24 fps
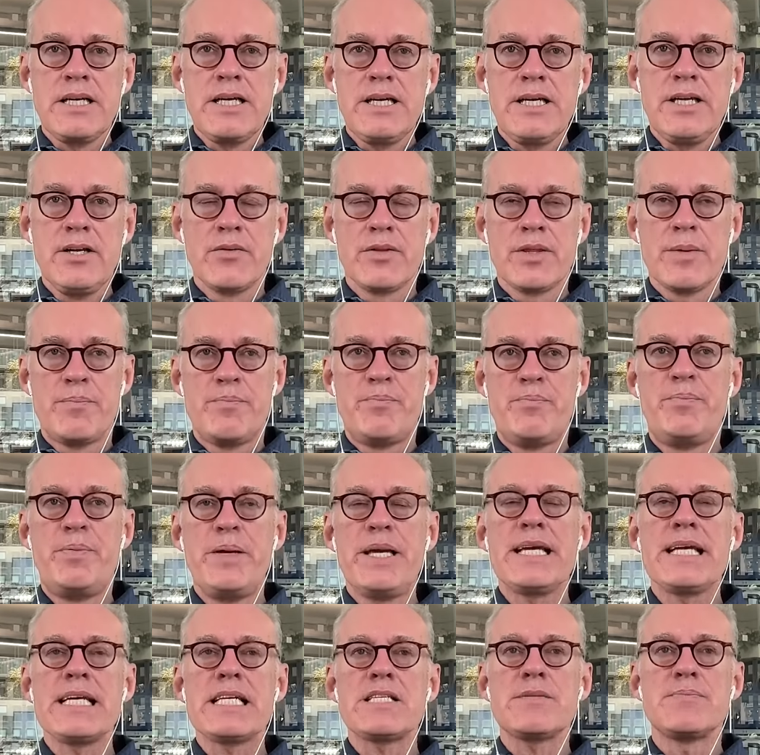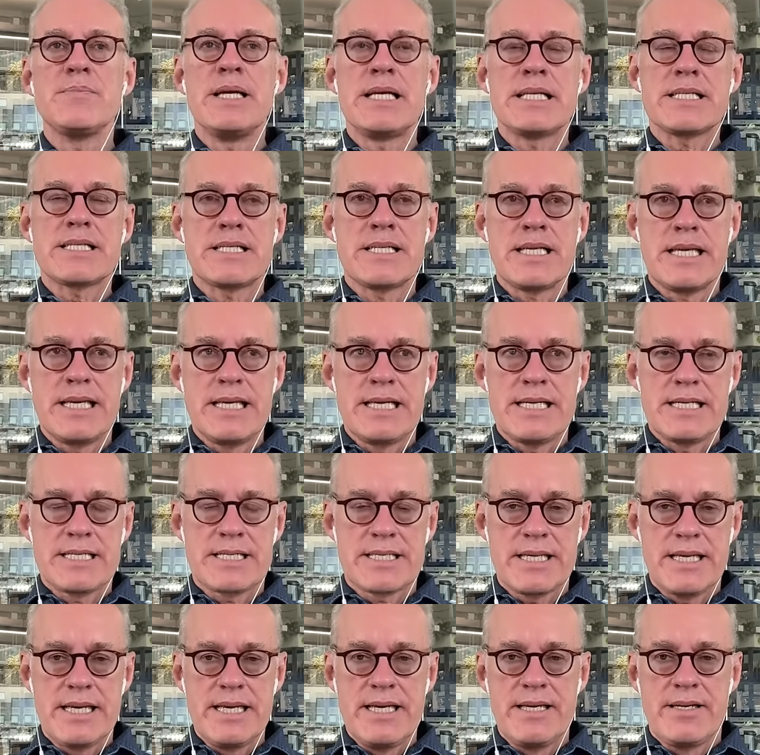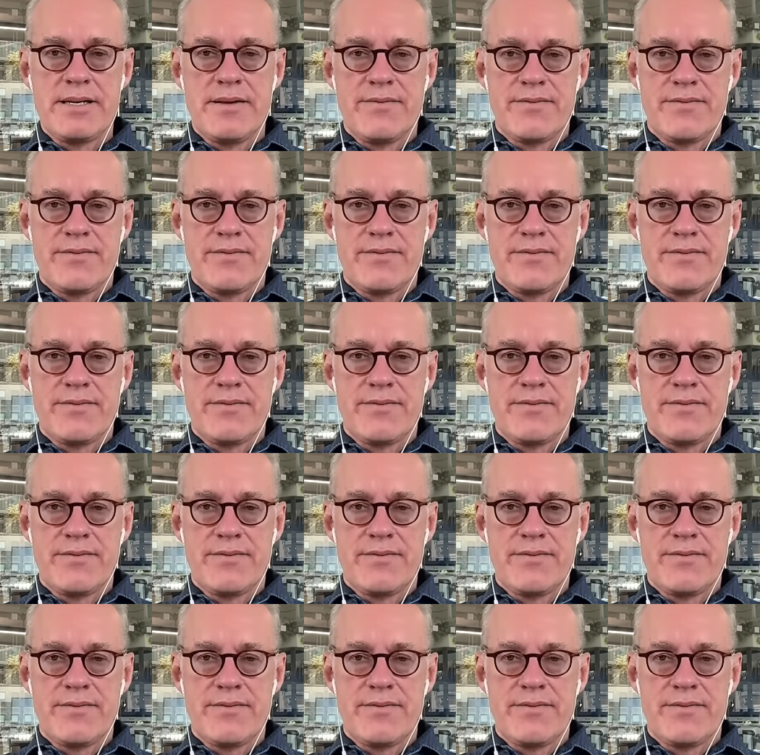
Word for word: You know, the biggest miss is in